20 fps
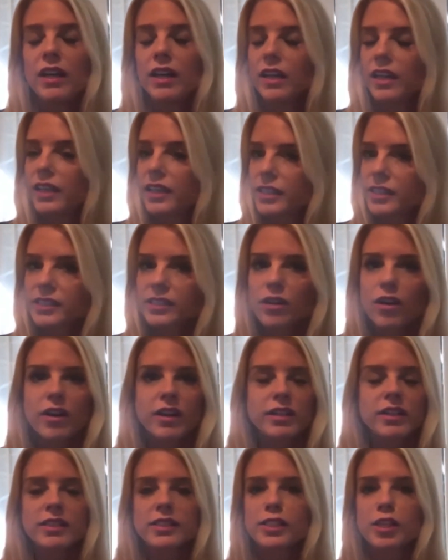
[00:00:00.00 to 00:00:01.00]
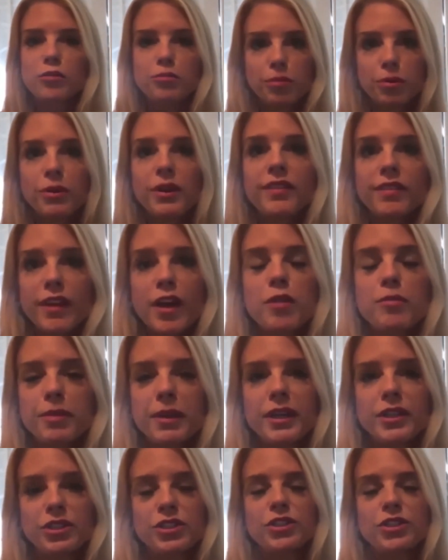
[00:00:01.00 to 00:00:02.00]
He saw it and he said, print that
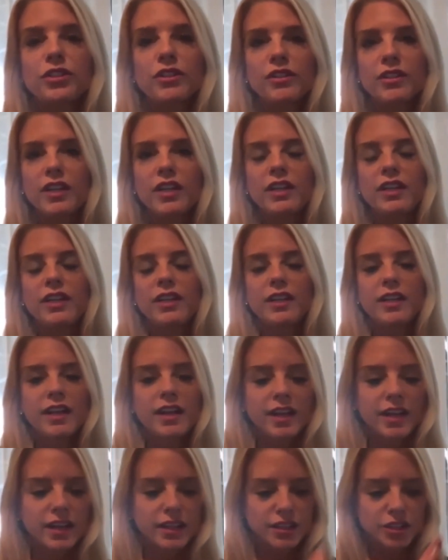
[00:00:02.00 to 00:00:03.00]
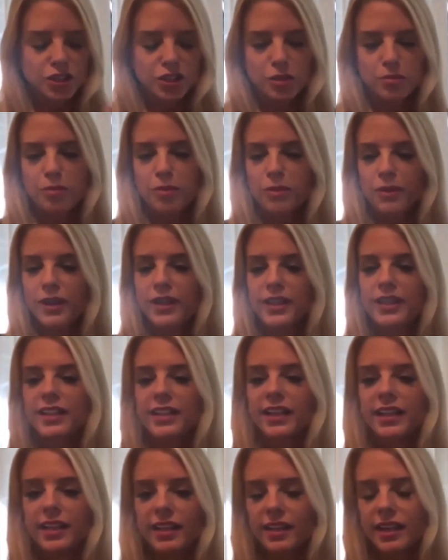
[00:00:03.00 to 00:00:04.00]
picture. And she printed
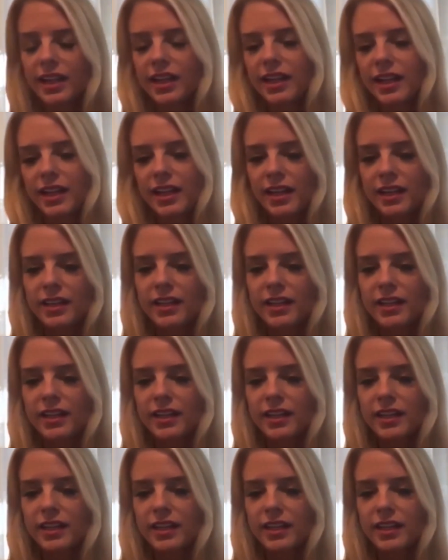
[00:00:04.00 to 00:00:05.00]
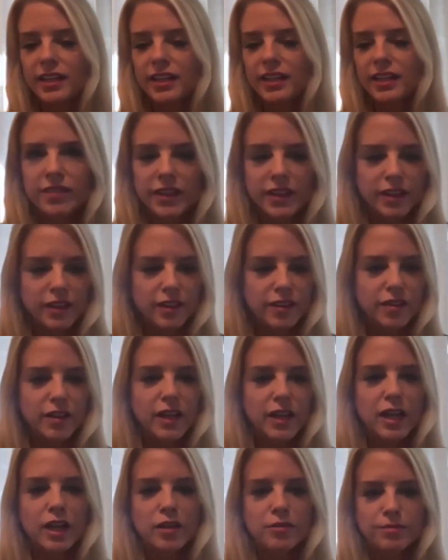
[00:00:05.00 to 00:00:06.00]
it, and he wrote on
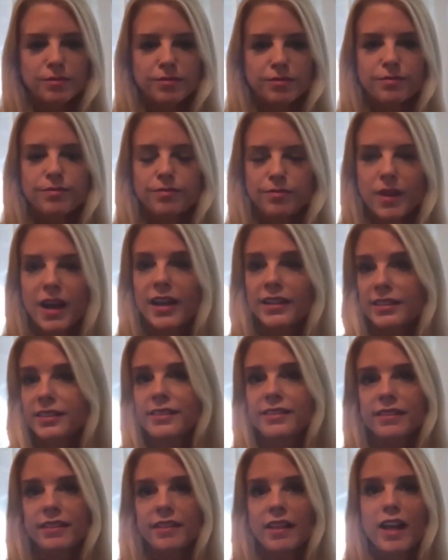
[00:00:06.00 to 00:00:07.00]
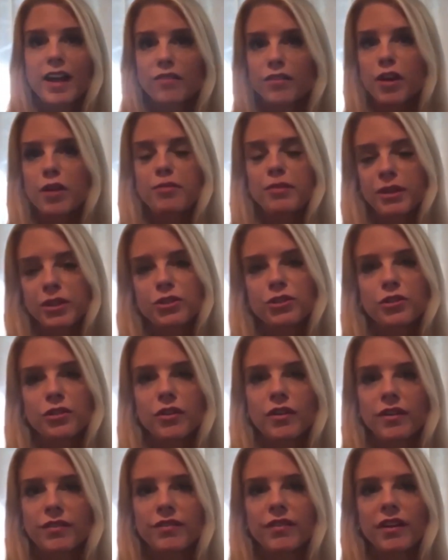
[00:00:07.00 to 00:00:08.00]
there, I still have that
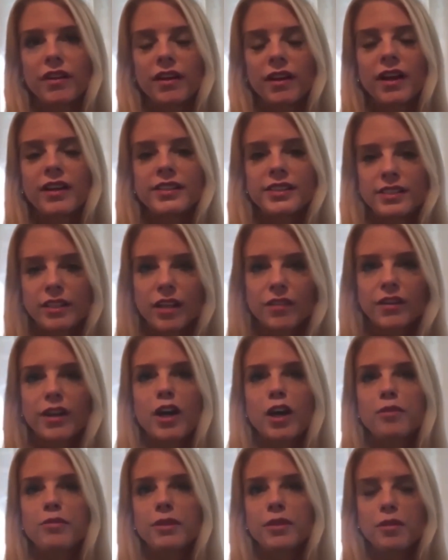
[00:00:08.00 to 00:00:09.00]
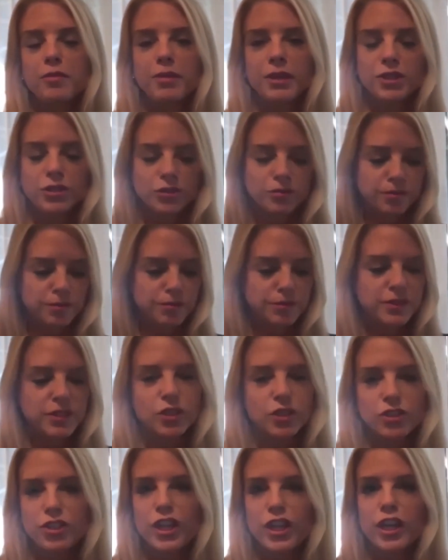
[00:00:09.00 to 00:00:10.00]
picture I still have a copy of that picture. Dear
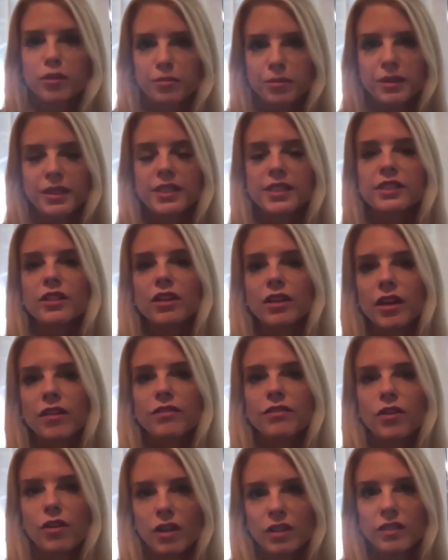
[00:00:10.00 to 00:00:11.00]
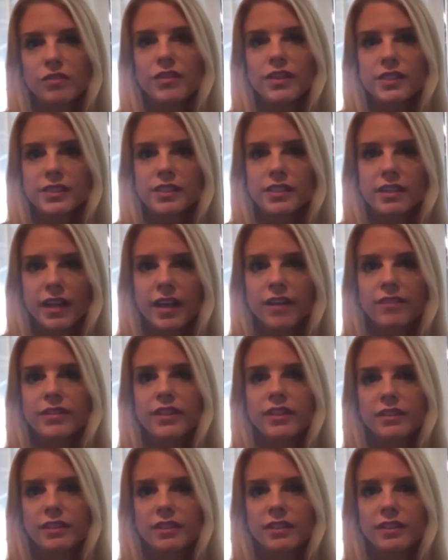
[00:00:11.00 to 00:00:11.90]
Jake, please look over all of us in heaven.